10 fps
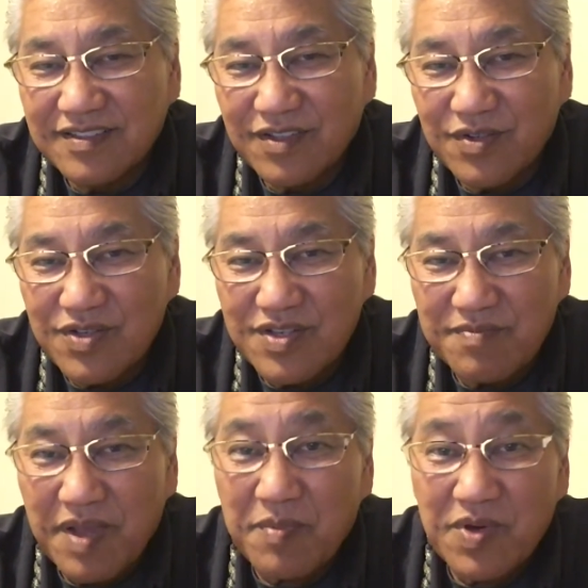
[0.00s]
those
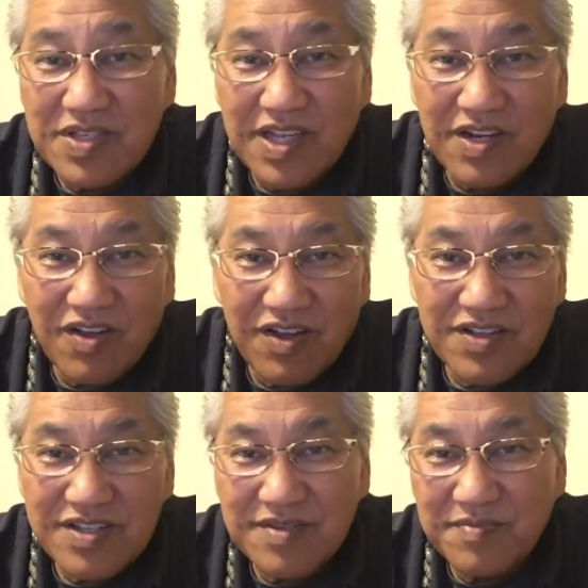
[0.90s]
memories that
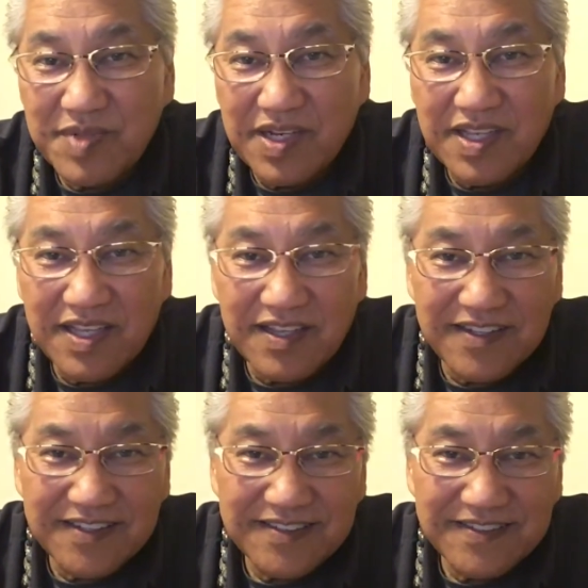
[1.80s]
cause pilikia,
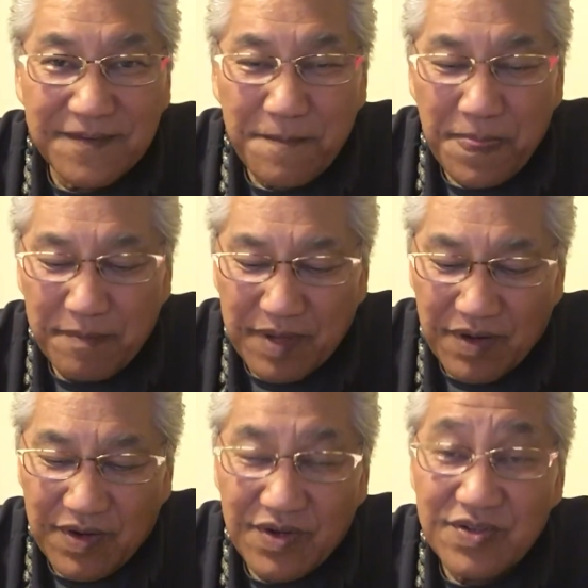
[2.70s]

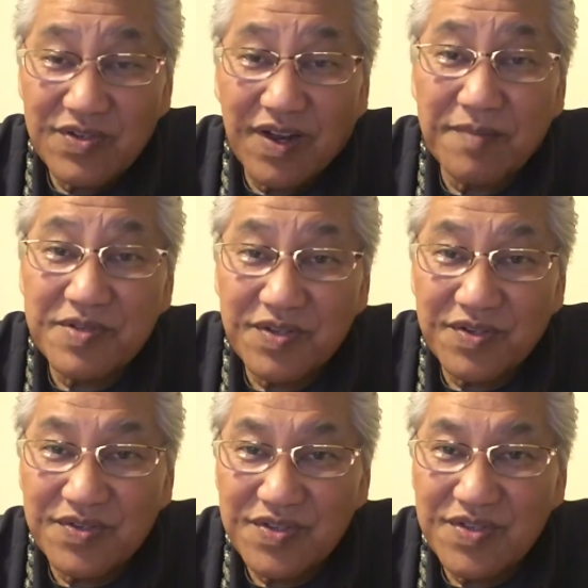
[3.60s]
barriers or
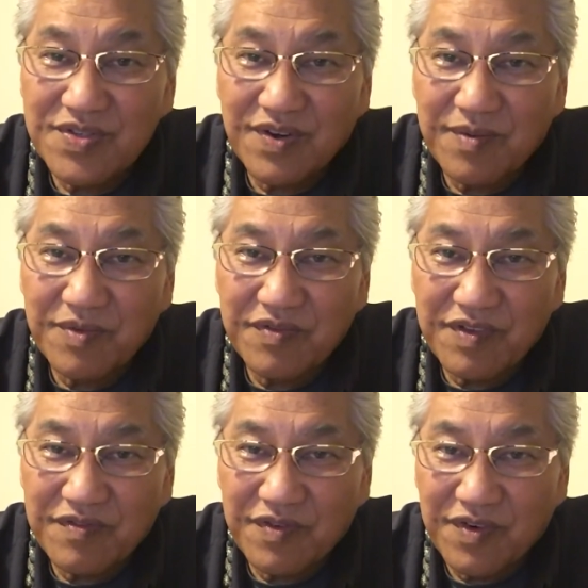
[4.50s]
obstacles to our
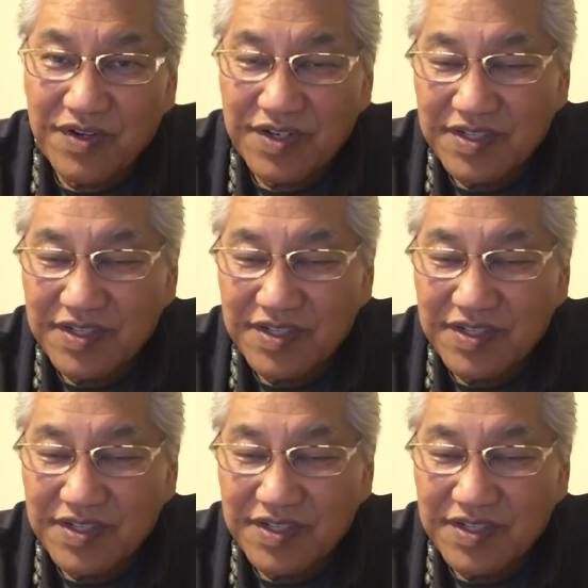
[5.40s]
moving forward.